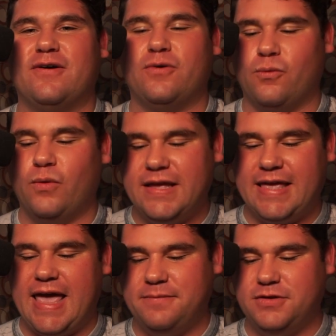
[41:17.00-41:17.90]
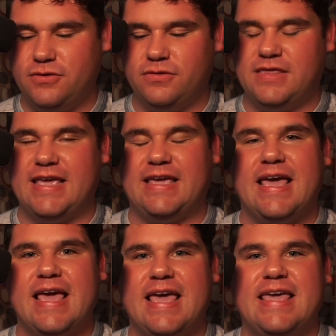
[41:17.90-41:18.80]
what game do you think
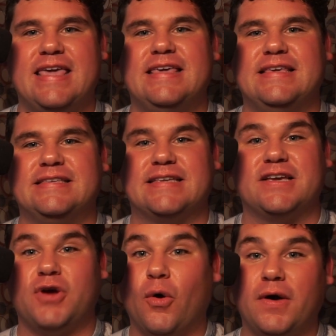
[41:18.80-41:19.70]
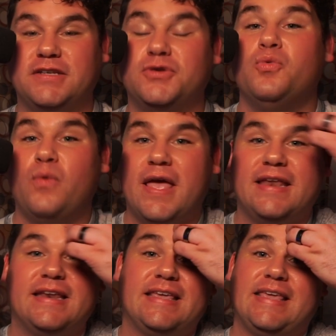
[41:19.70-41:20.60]
is going to
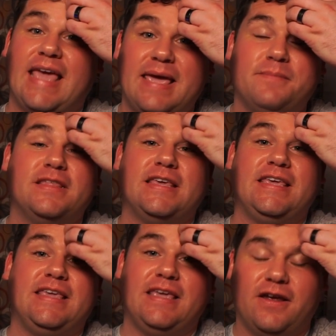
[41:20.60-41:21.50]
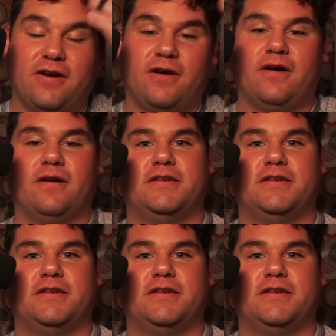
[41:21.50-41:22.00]
win Game of the Year?